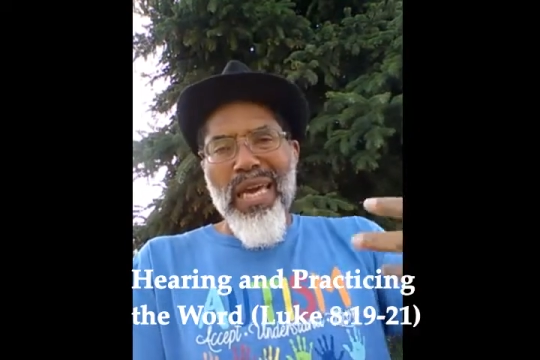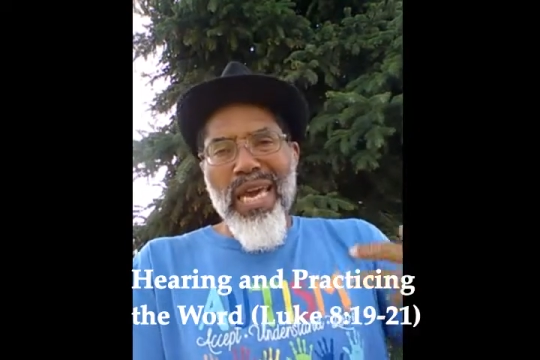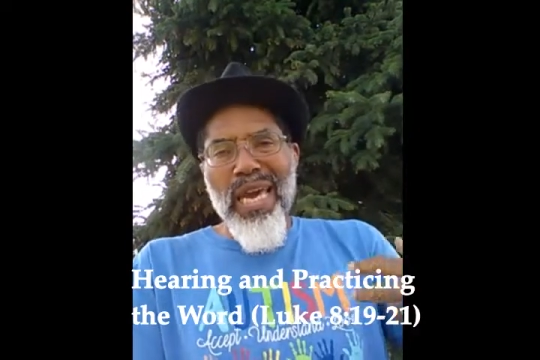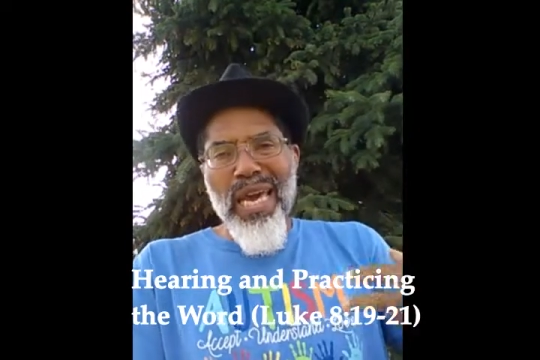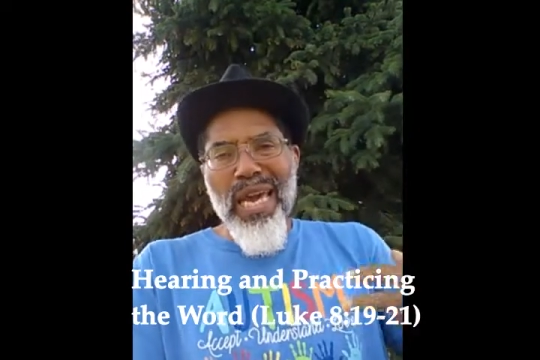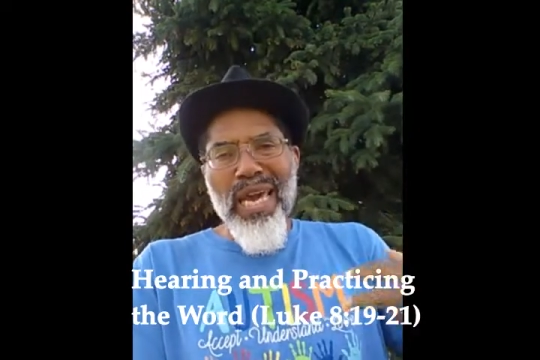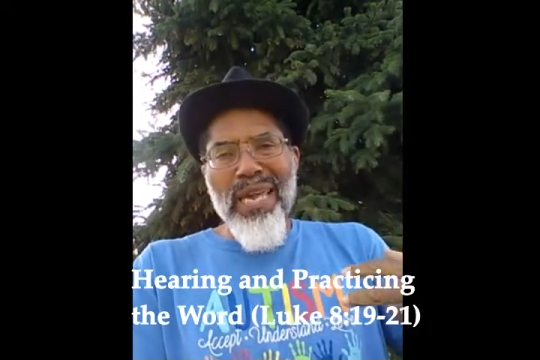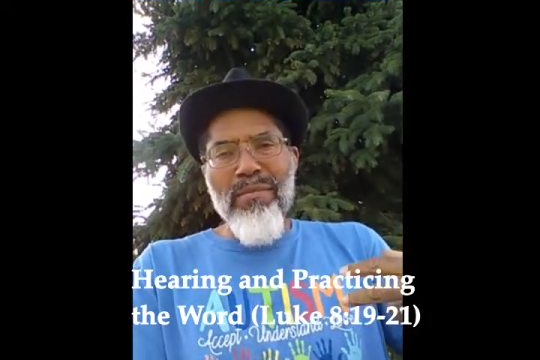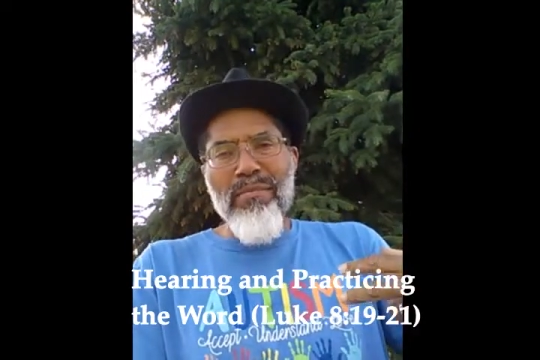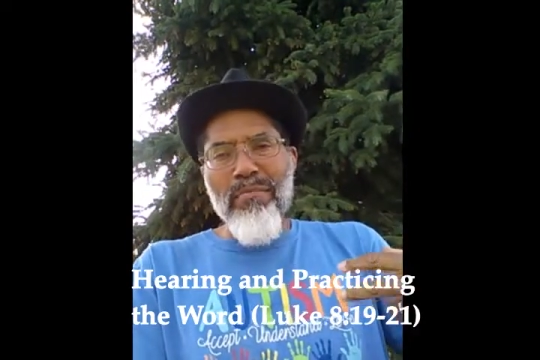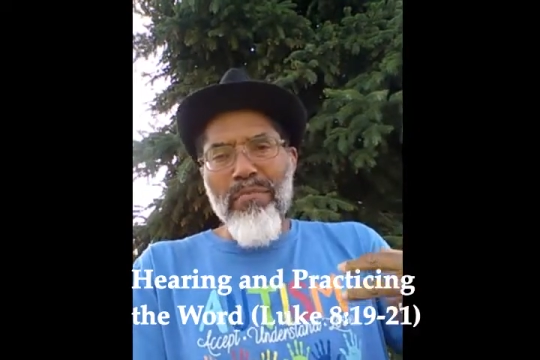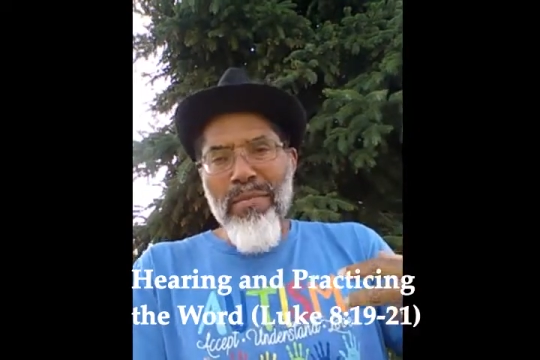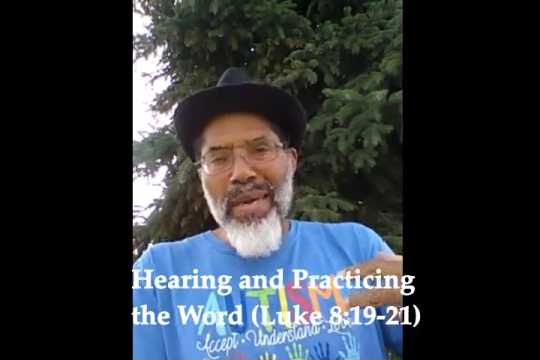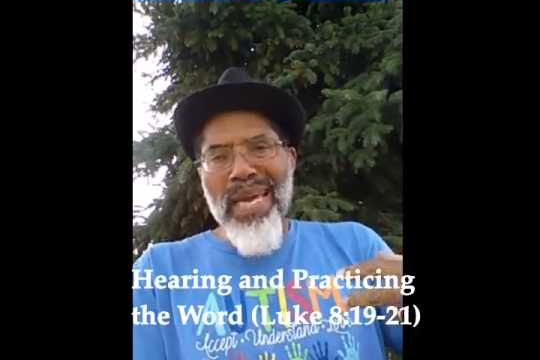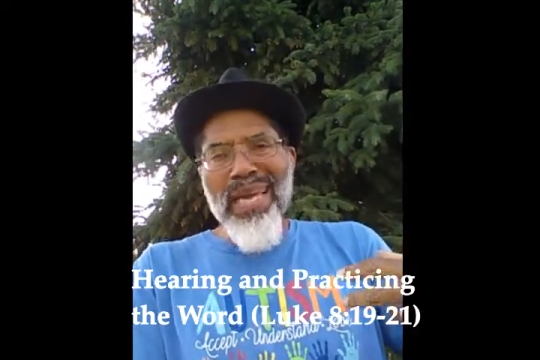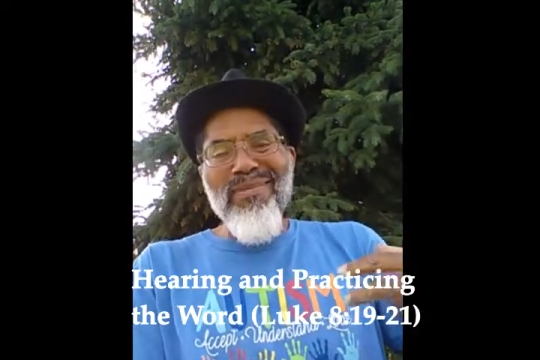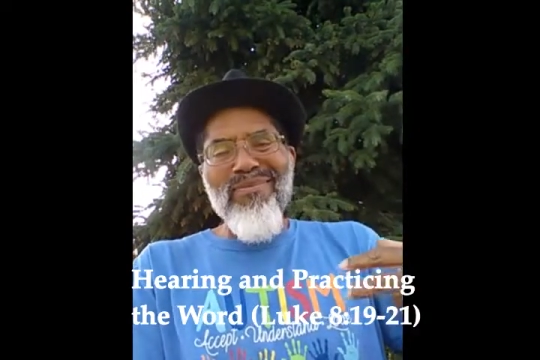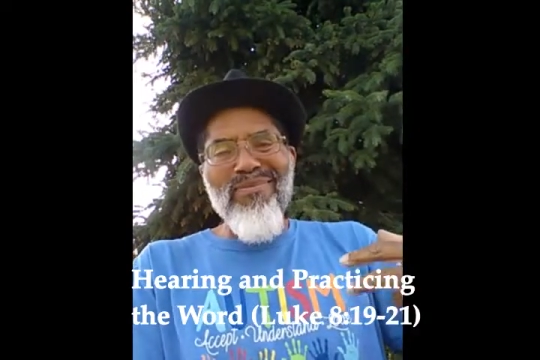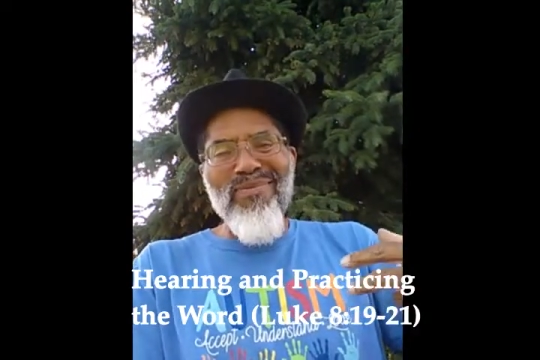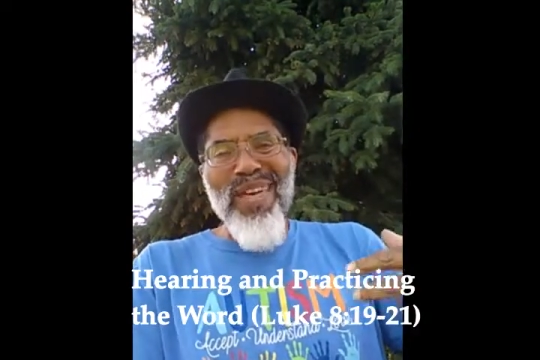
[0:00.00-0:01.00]
it
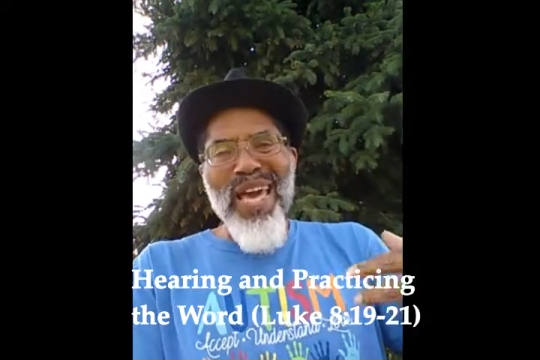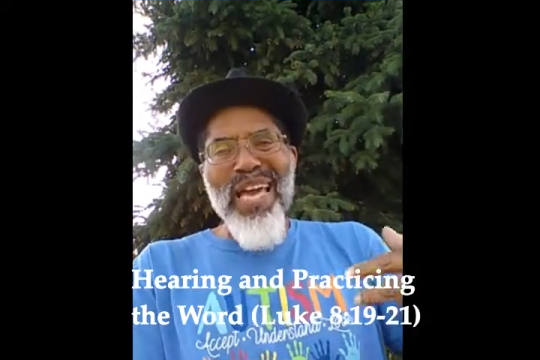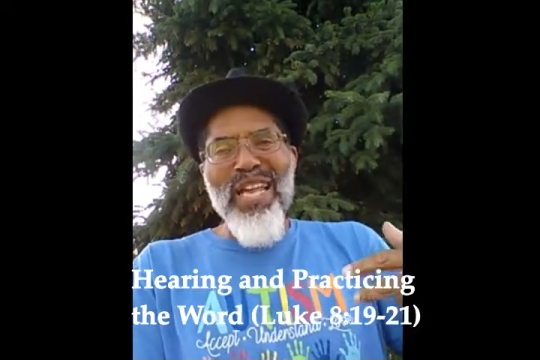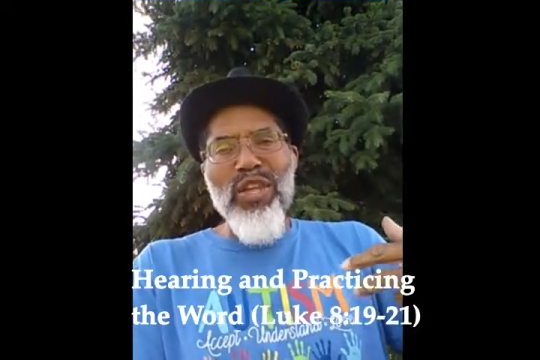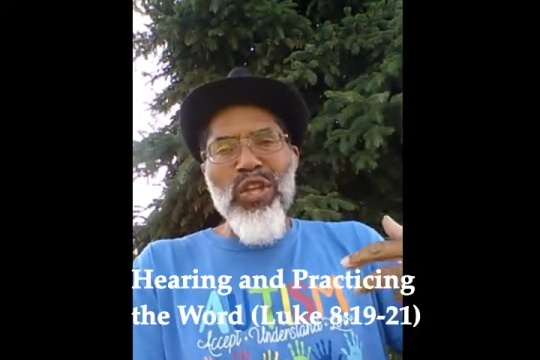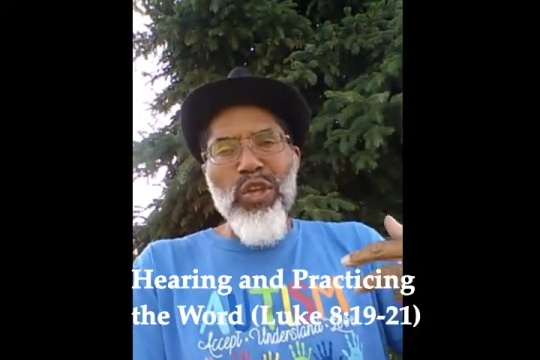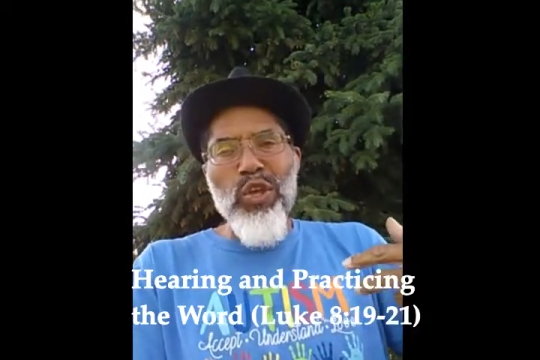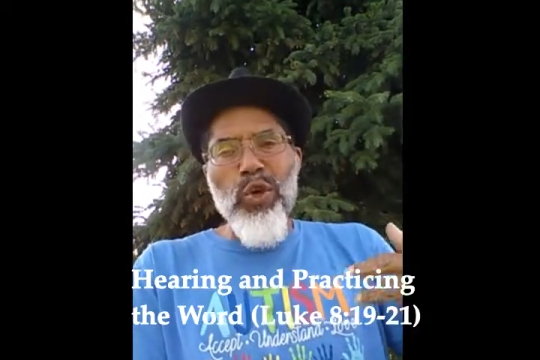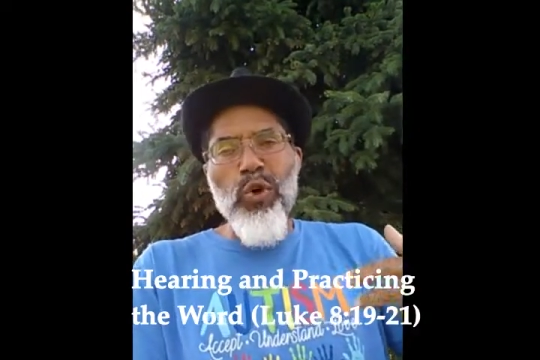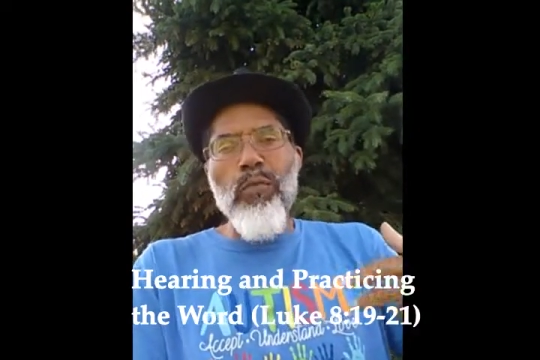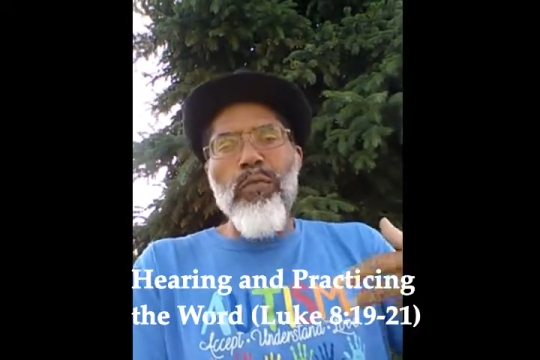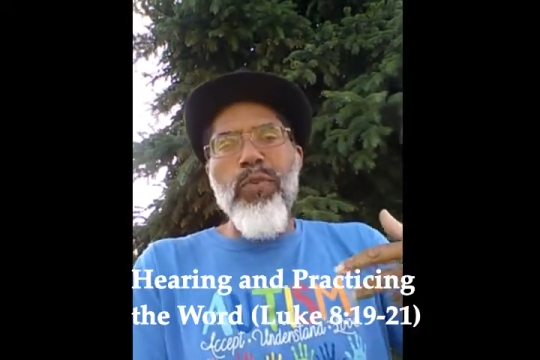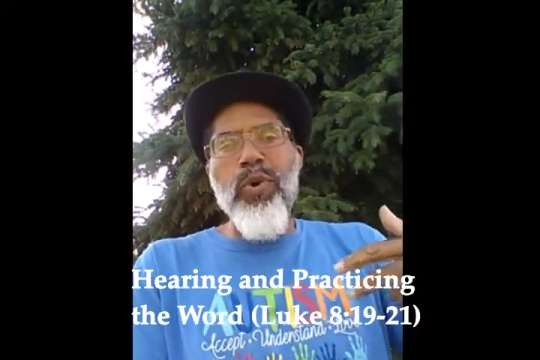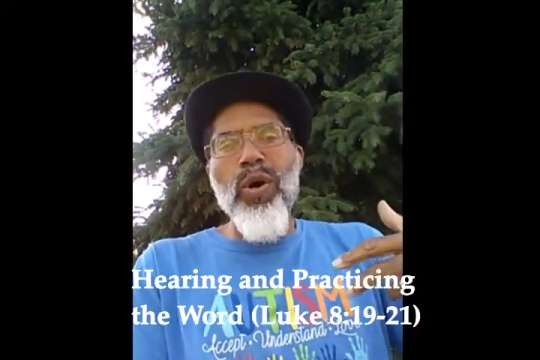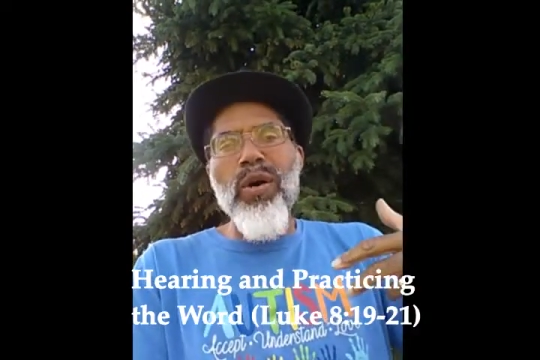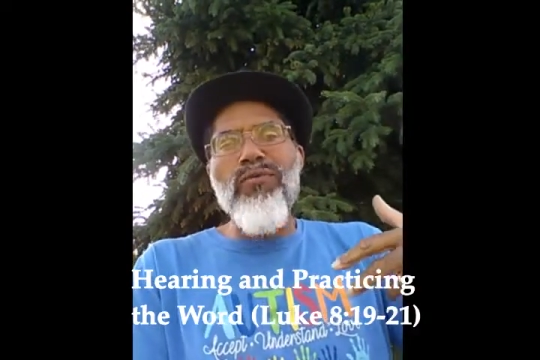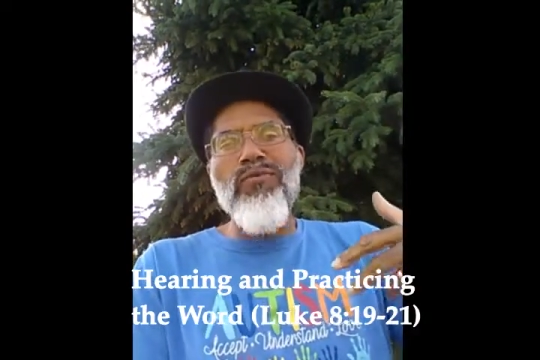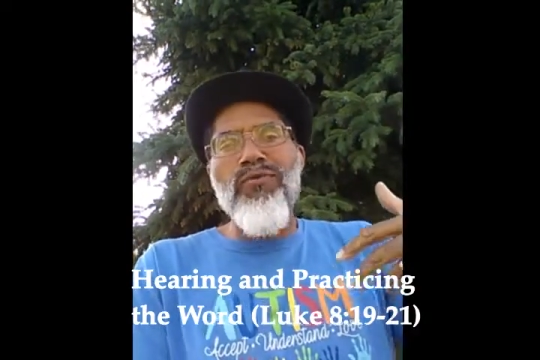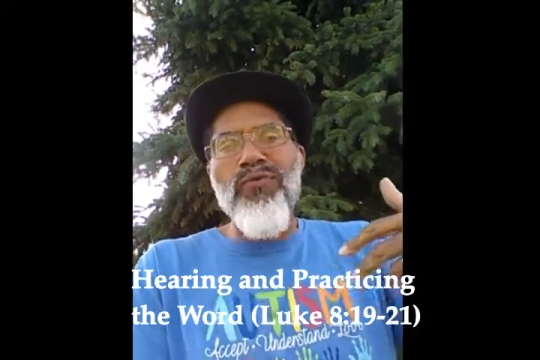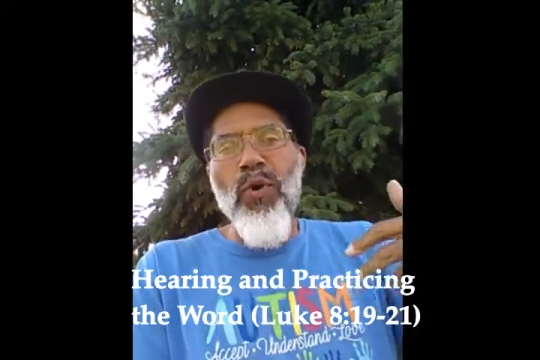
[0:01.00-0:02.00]
meant that you
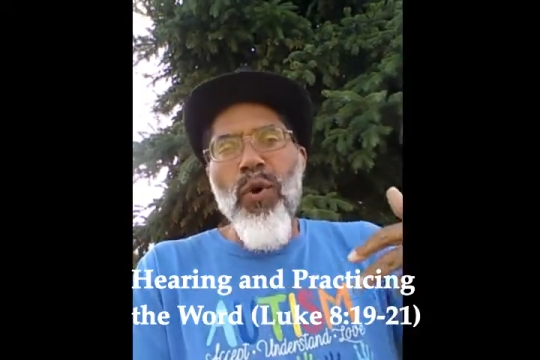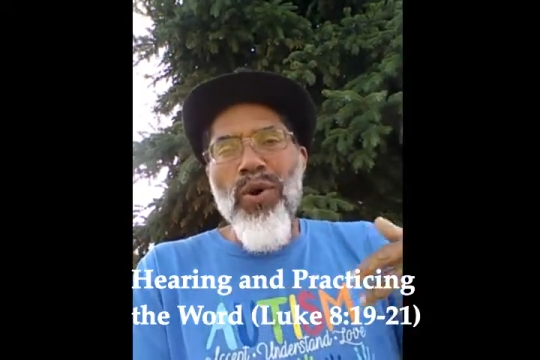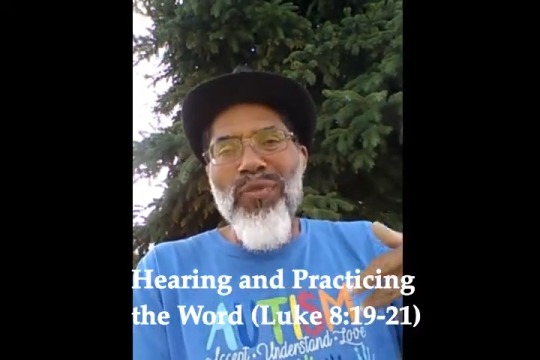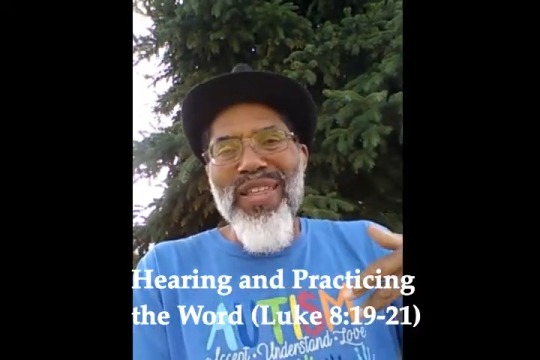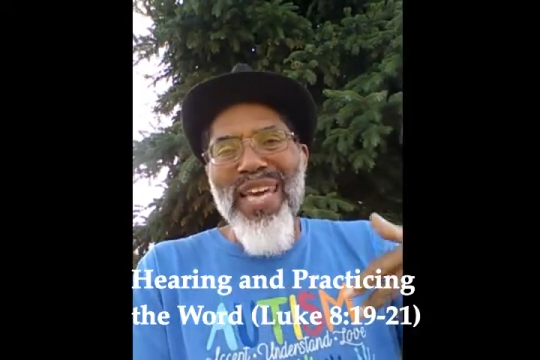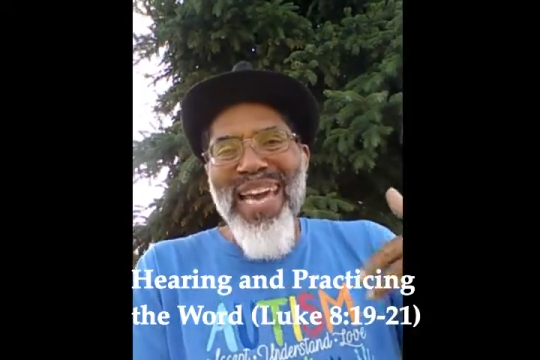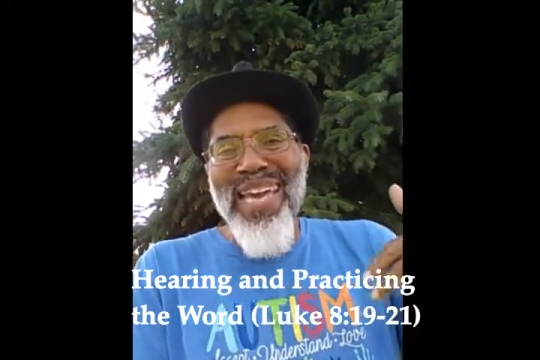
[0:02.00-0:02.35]
put forth